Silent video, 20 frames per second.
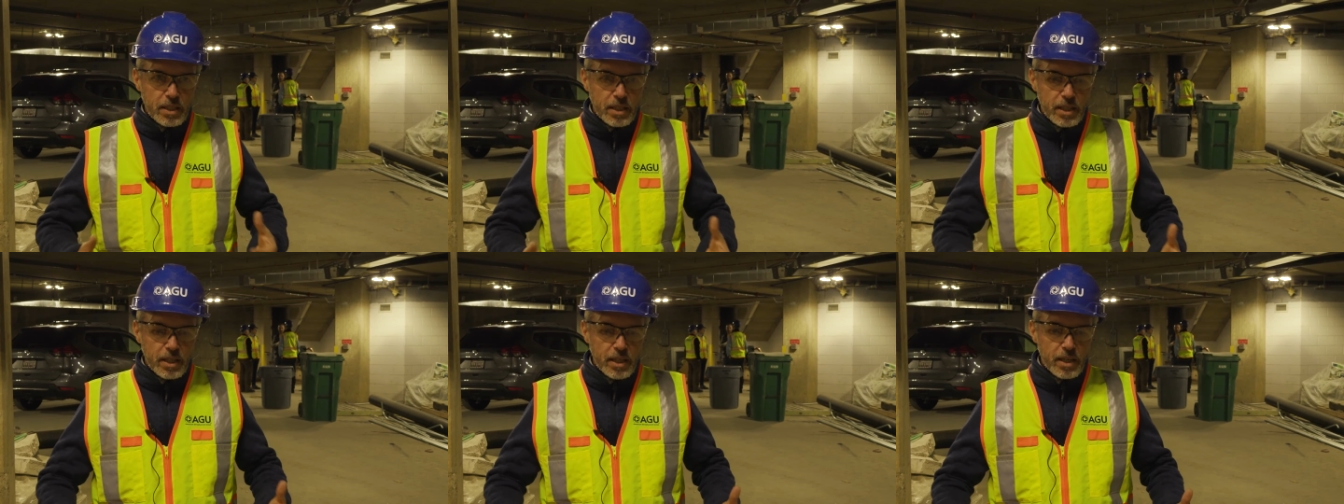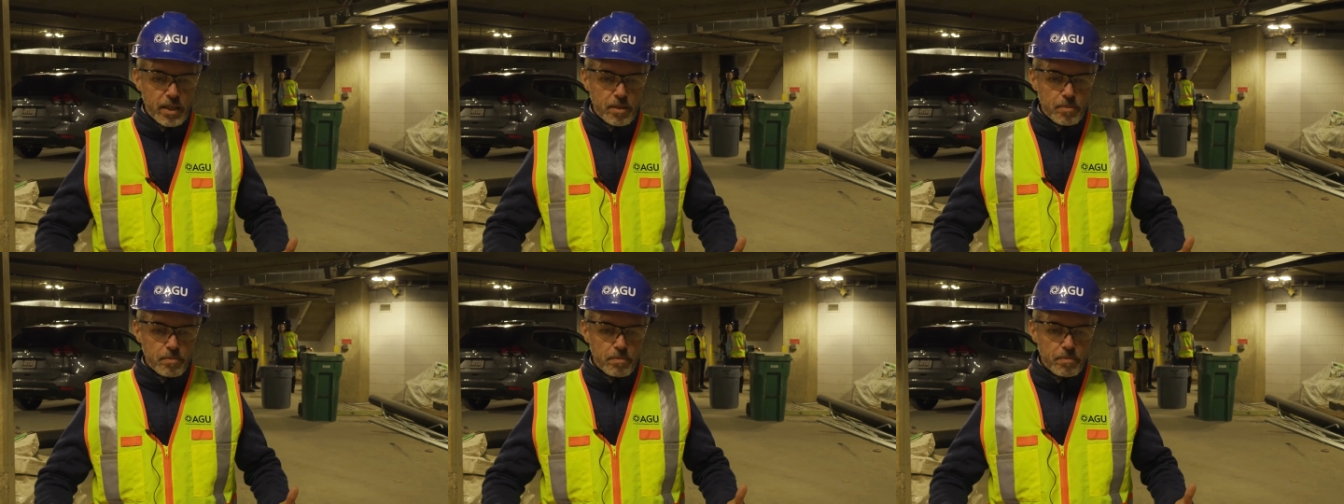
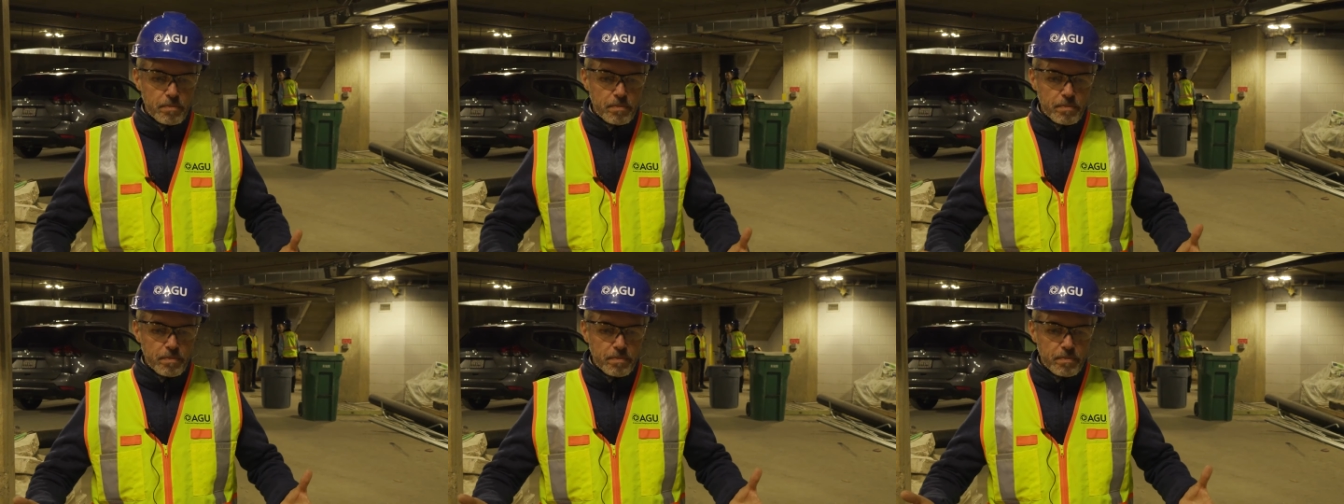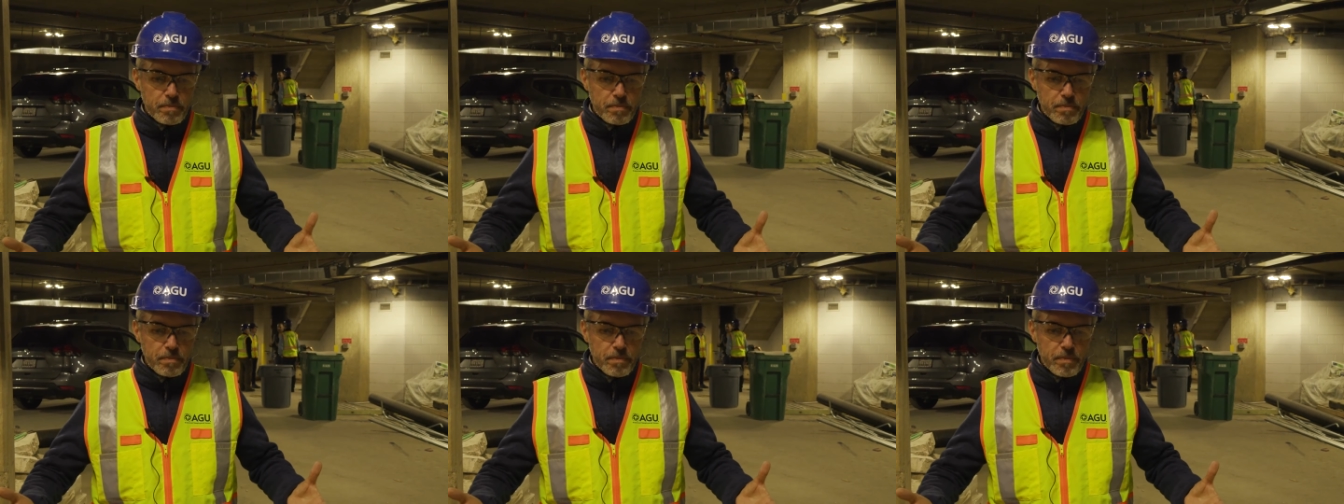Um,
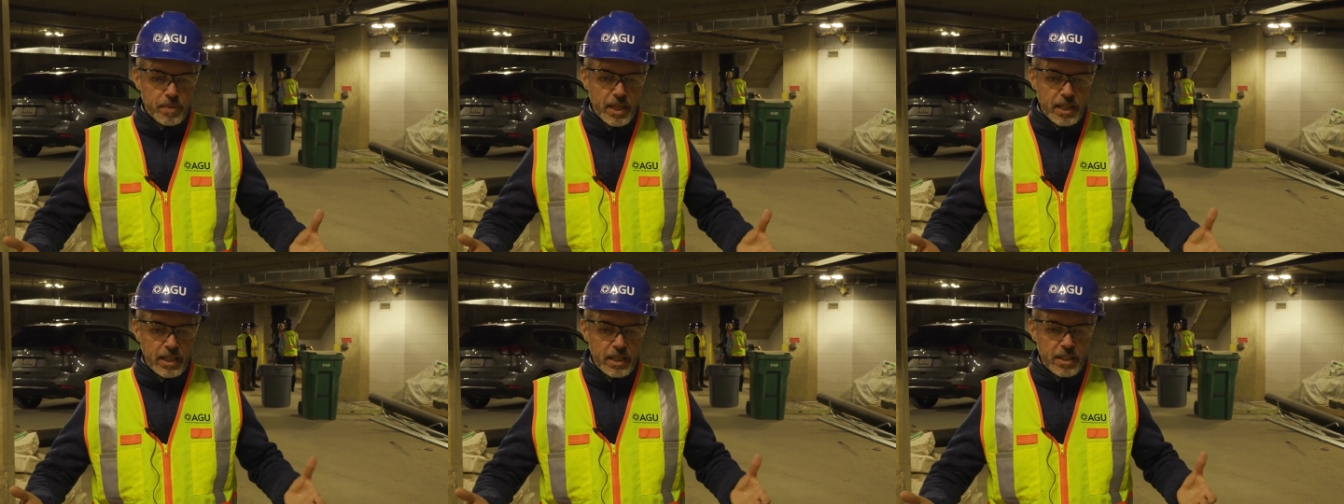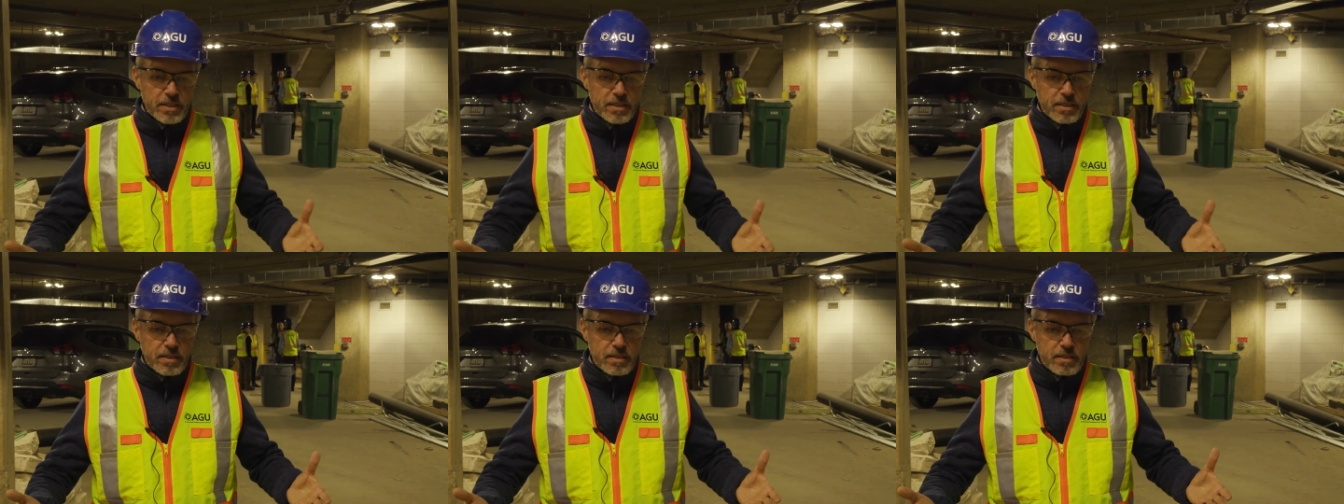at
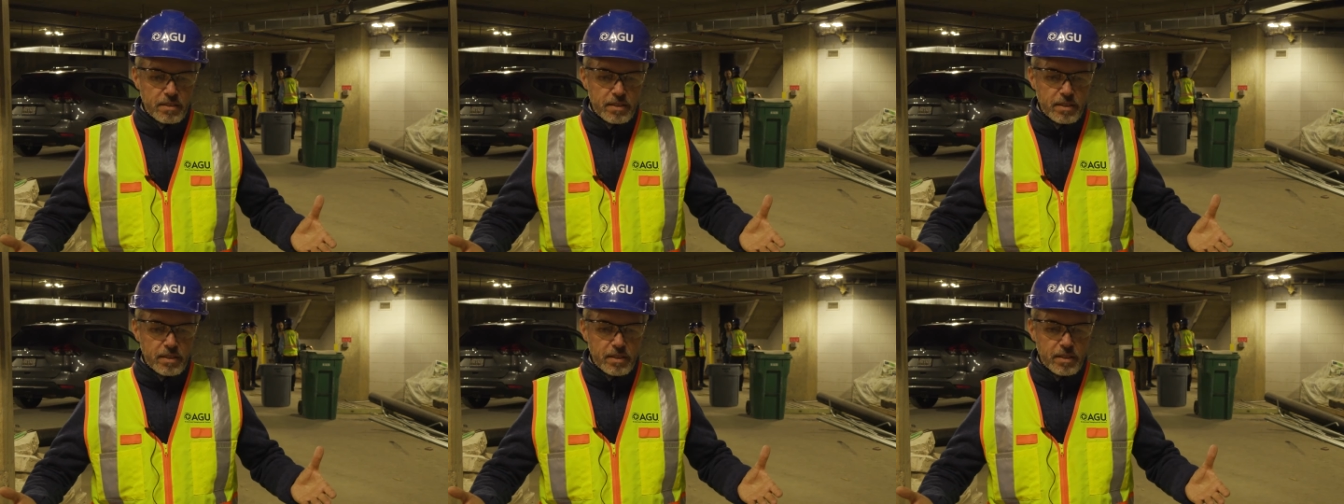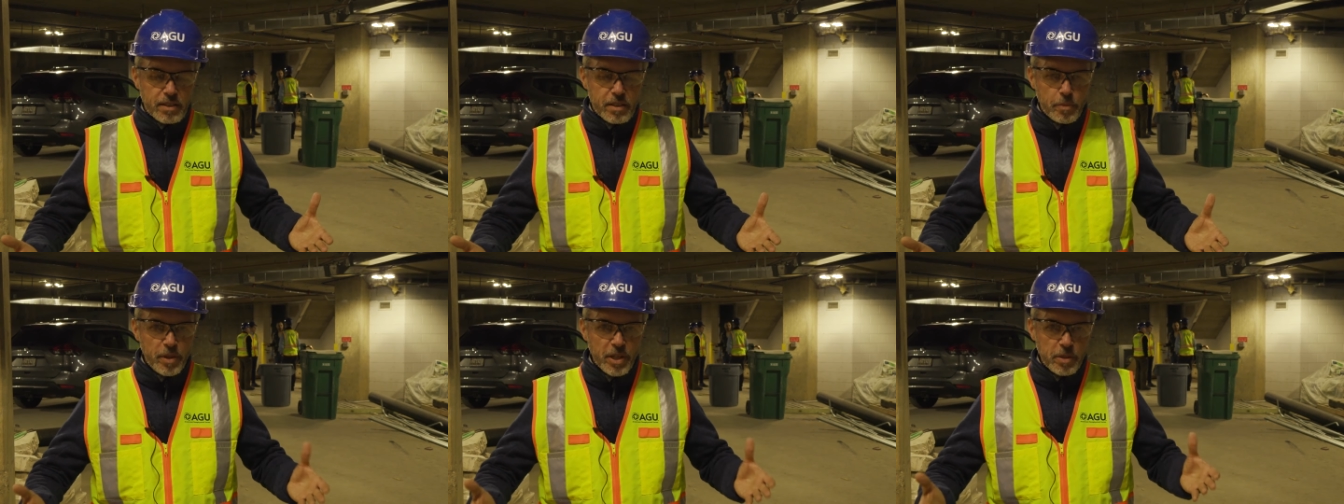least
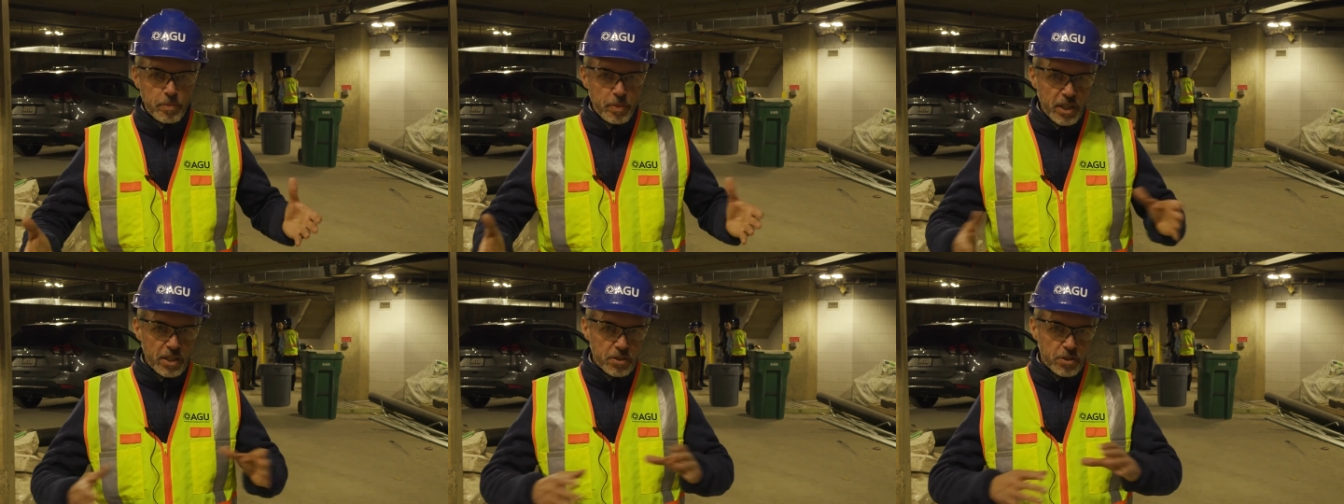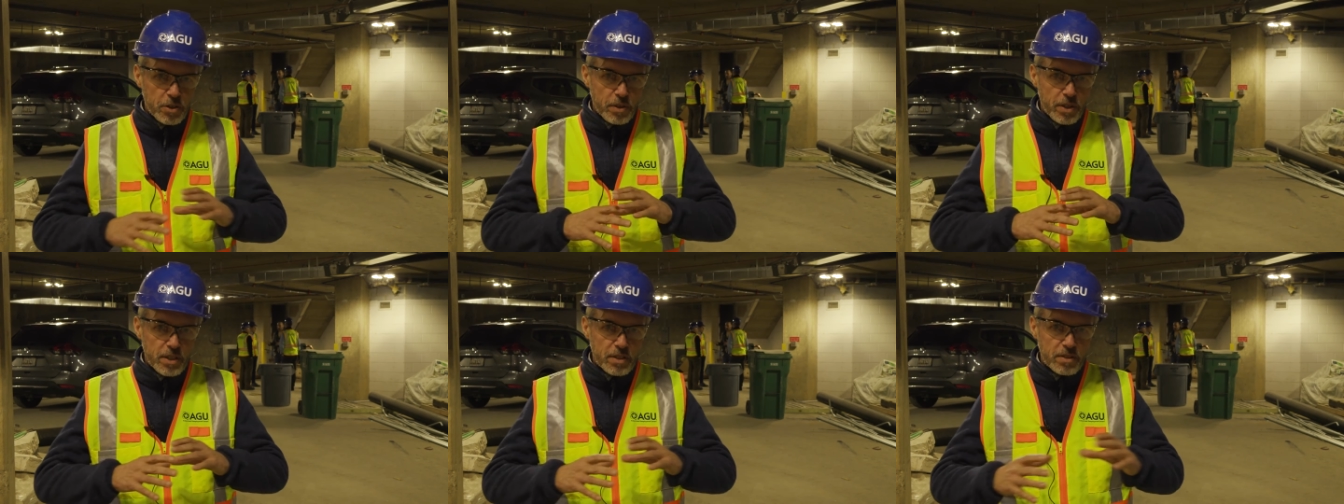the big
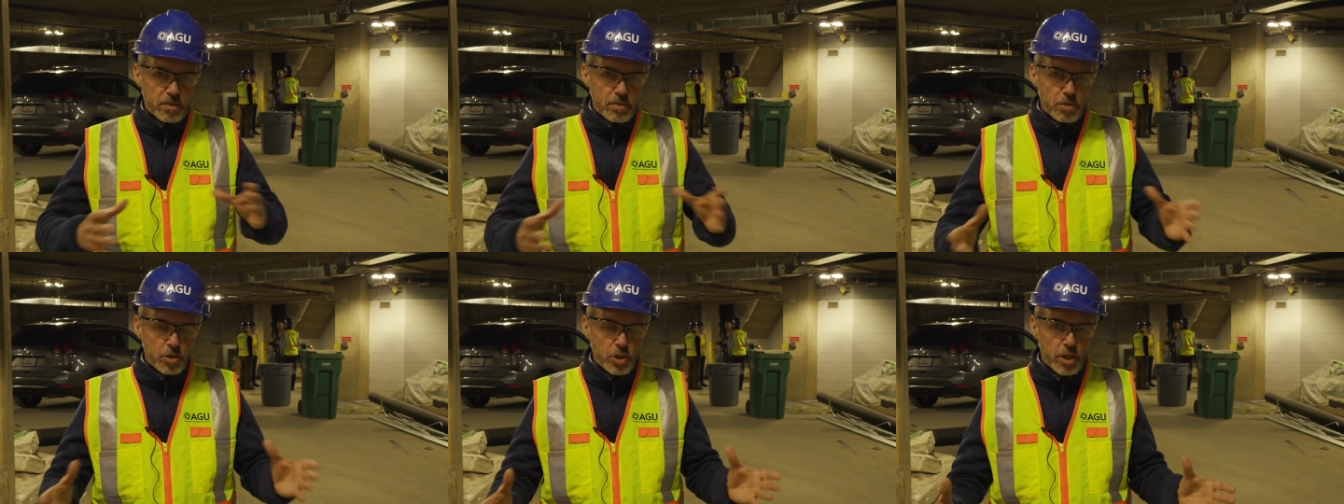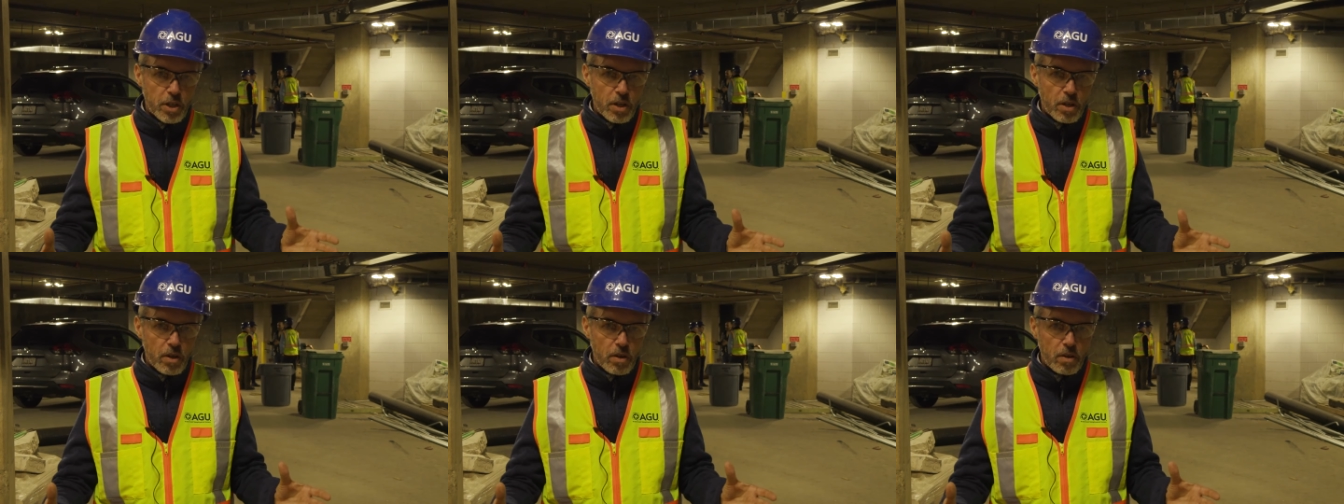picture is to
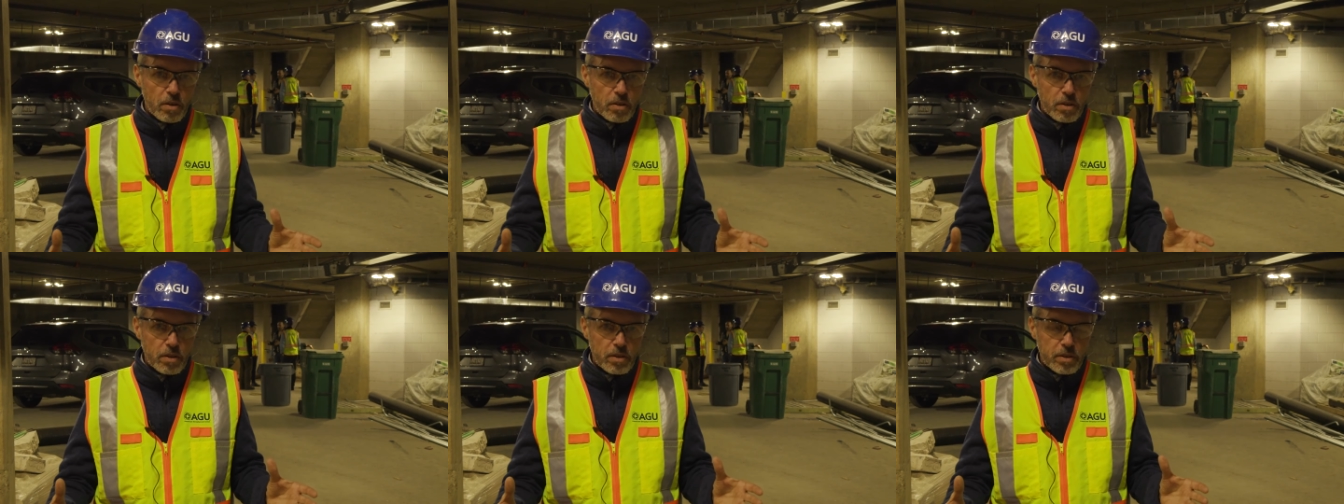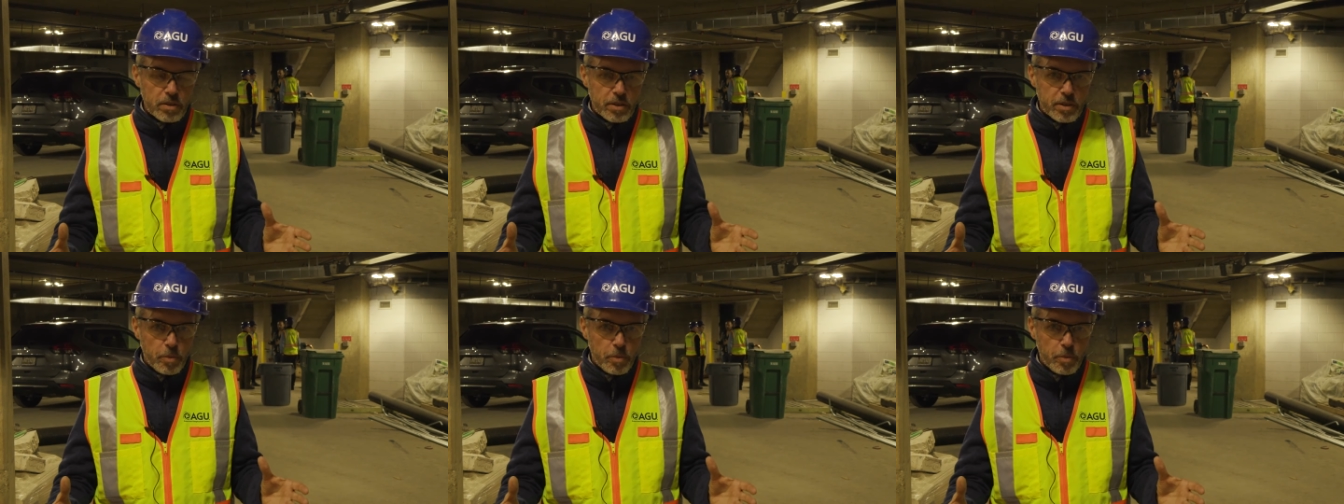show